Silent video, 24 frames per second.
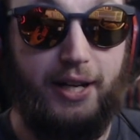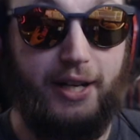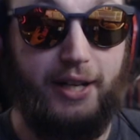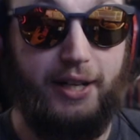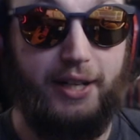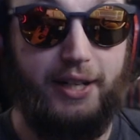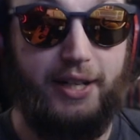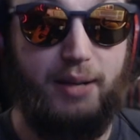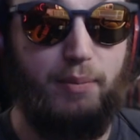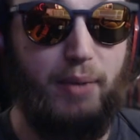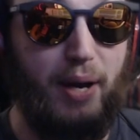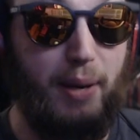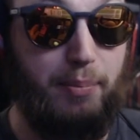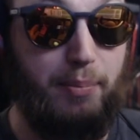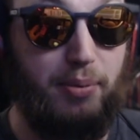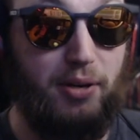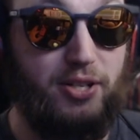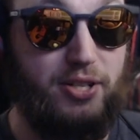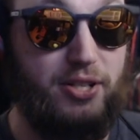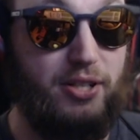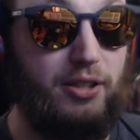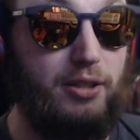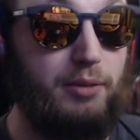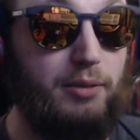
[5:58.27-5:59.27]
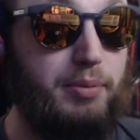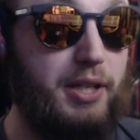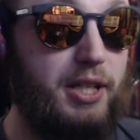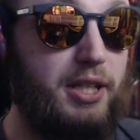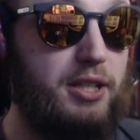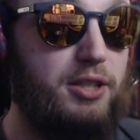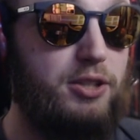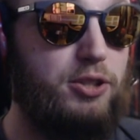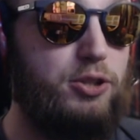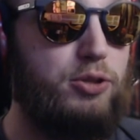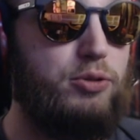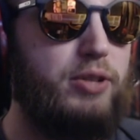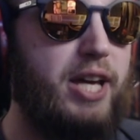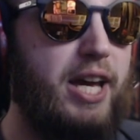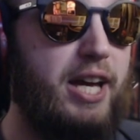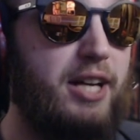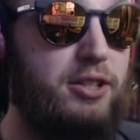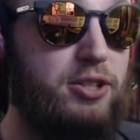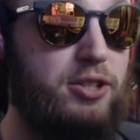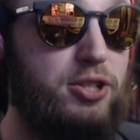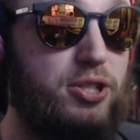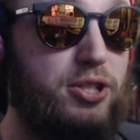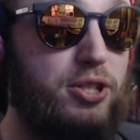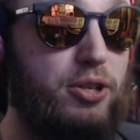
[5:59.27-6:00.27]
in my personal opinion. You
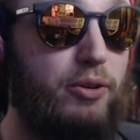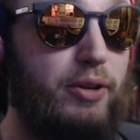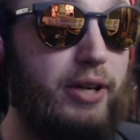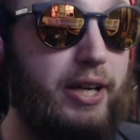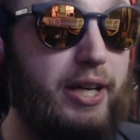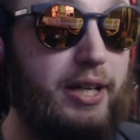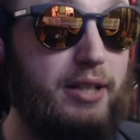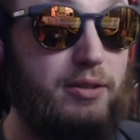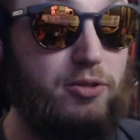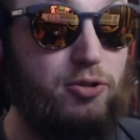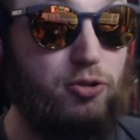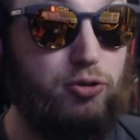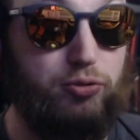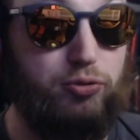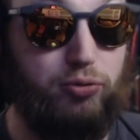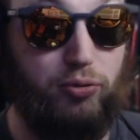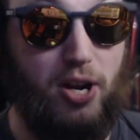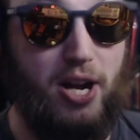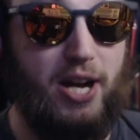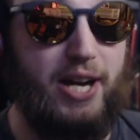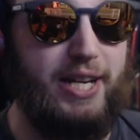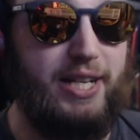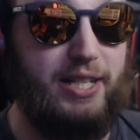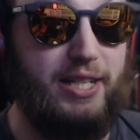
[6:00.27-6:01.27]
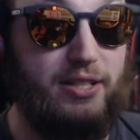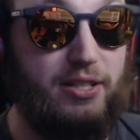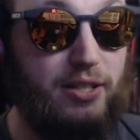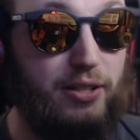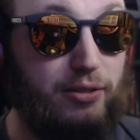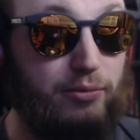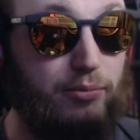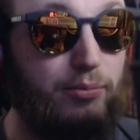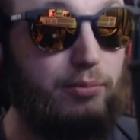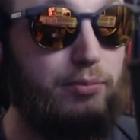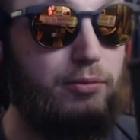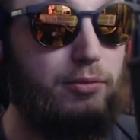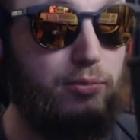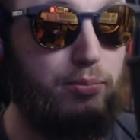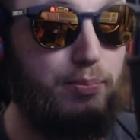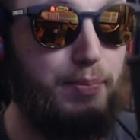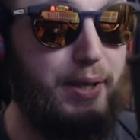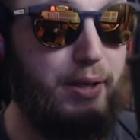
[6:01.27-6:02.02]
can just go ahead and try to be